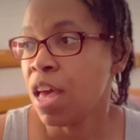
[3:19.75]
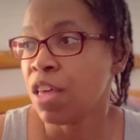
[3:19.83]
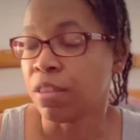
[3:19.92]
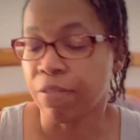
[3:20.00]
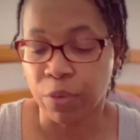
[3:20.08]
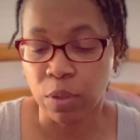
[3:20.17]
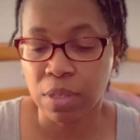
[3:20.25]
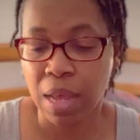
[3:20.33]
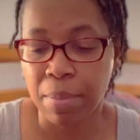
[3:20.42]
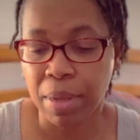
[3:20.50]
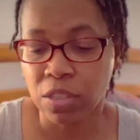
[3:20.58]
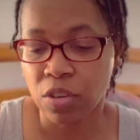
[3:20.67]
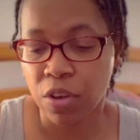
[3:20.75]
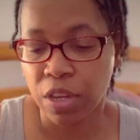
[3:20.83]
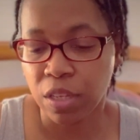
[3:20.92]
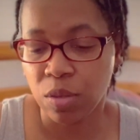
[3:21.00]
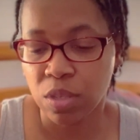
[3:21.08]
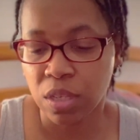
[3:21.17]
The first time I started
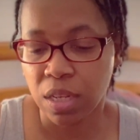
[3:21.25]
using